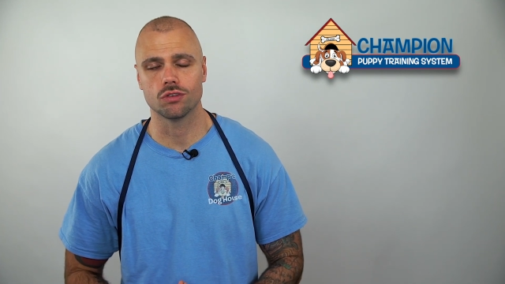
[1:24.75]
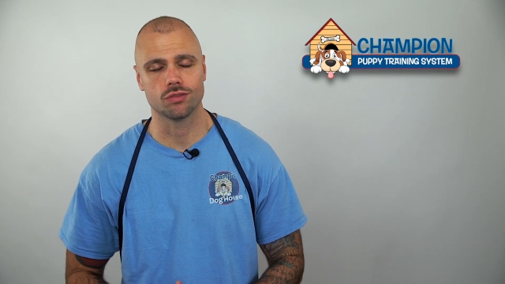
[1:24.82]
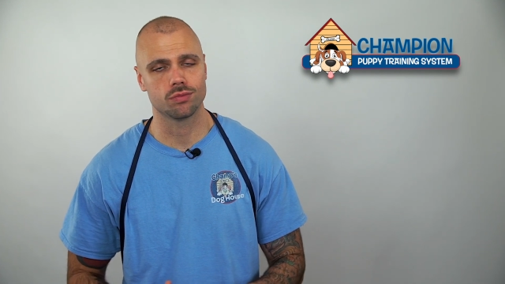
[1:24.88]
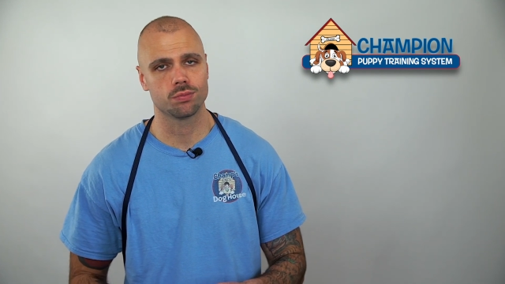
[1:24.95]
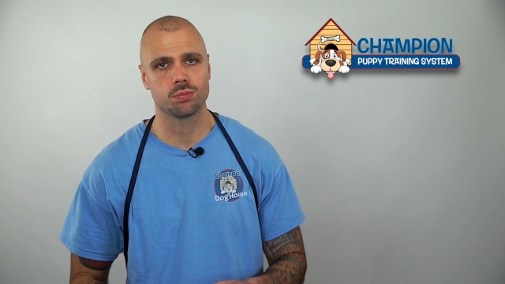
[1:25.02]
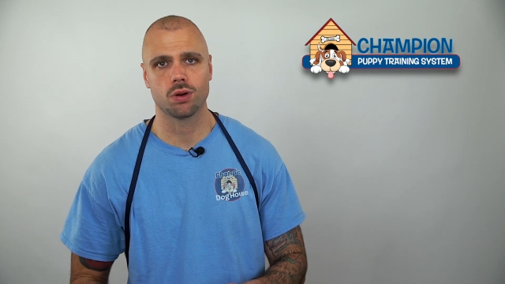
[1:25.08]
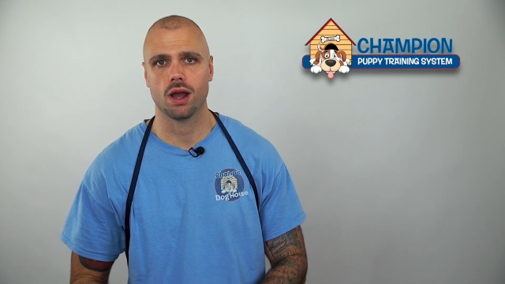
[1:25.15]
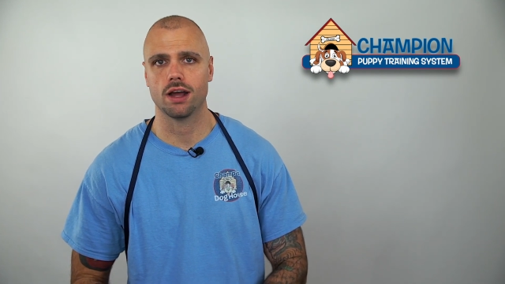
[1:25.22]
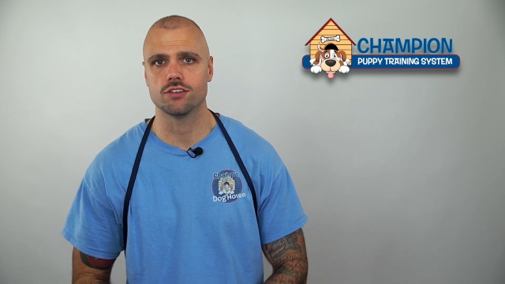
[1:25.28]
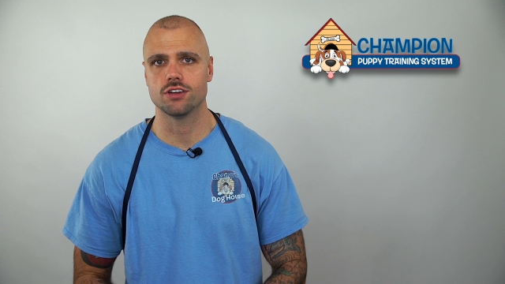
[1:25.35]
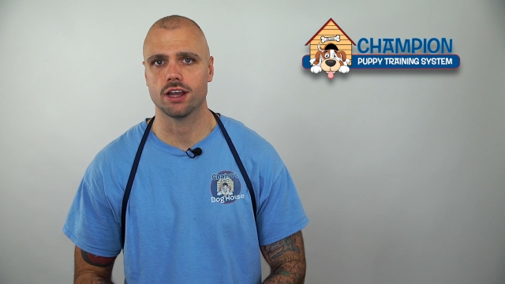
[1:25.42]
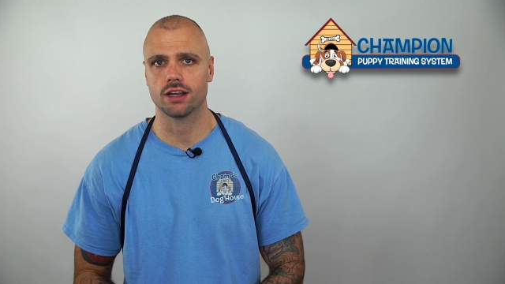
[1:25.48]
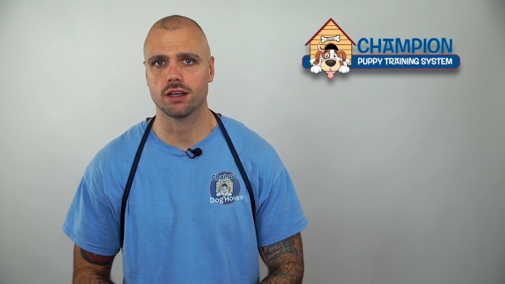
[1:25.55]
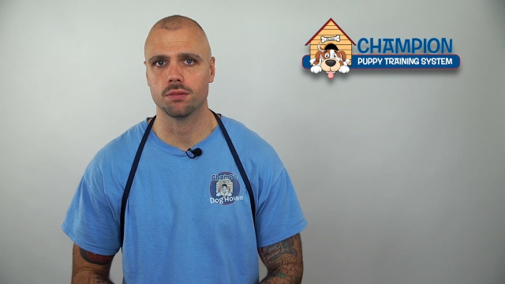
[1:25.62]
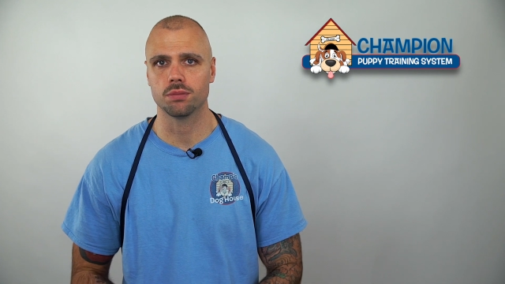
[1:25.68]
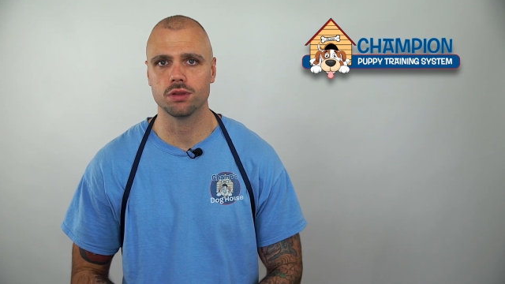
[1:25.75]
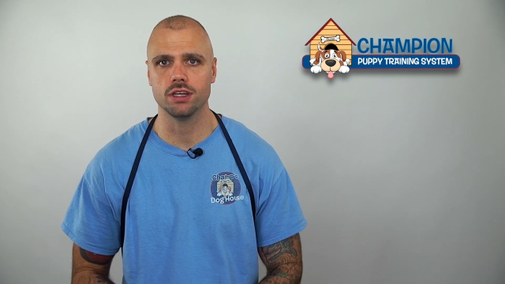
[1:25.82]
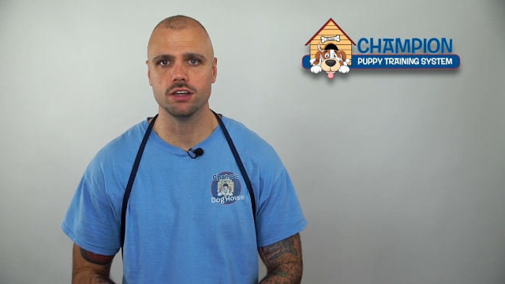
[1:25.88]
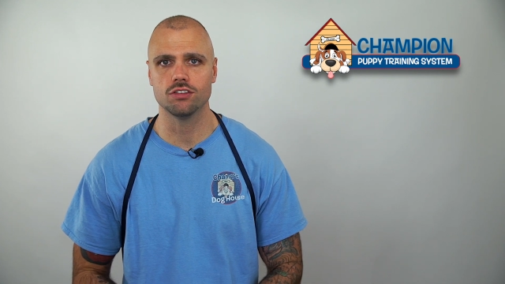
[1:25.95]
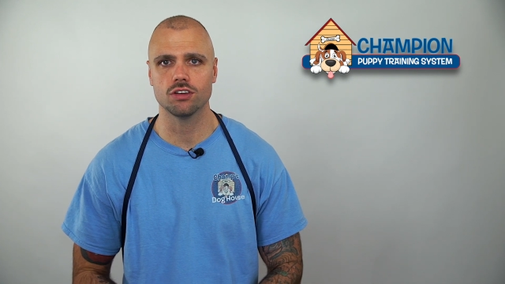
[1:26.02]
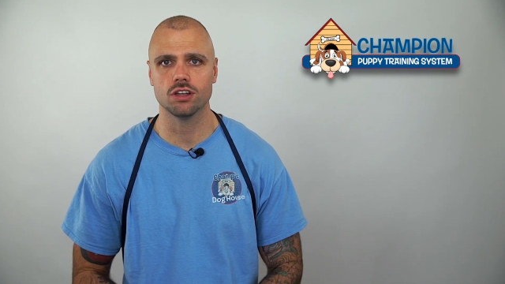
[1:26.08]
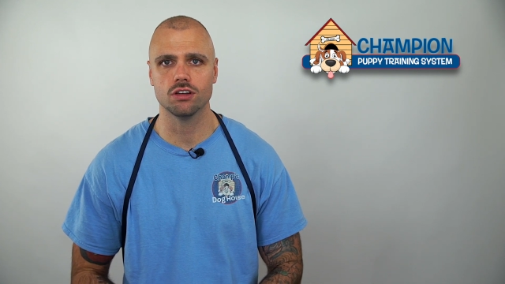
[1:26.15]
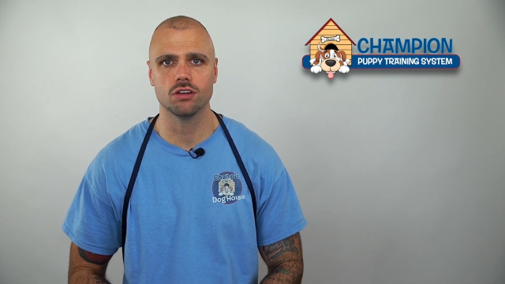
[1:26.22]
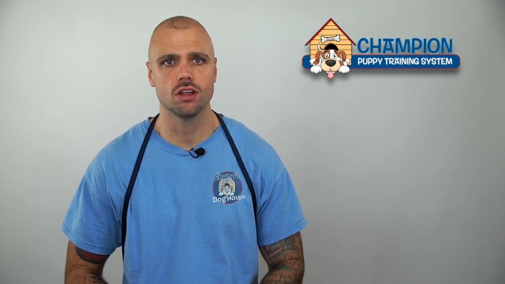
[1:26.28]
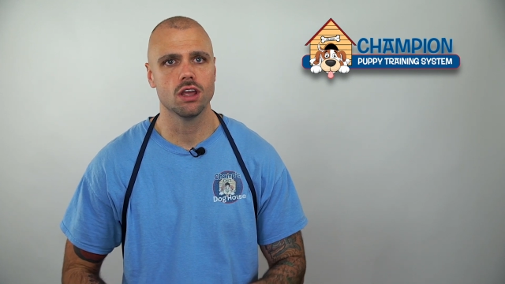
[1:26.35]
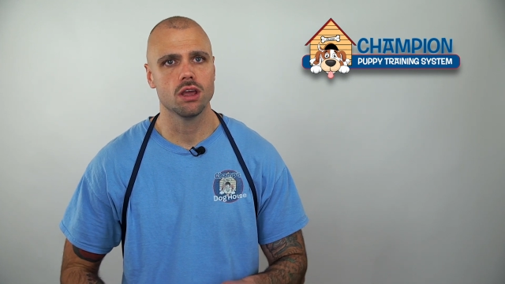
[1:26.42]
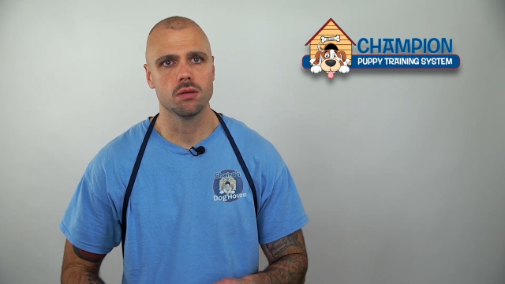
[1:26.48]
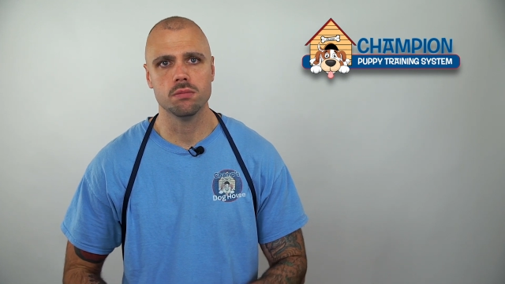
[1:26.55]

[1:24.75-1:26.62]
of project completion,